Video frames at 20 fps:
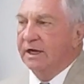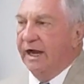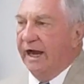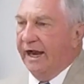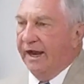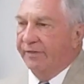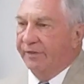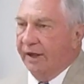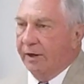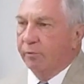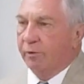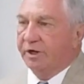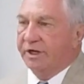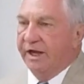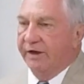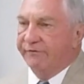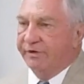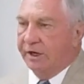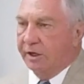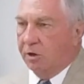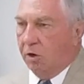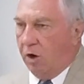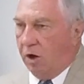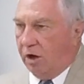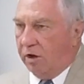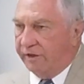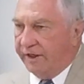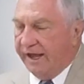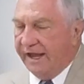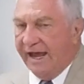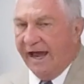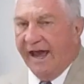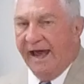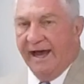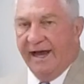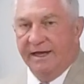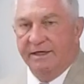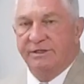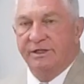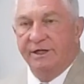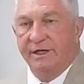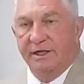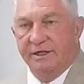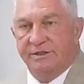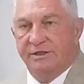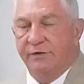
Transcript: And they were giving it all they had to get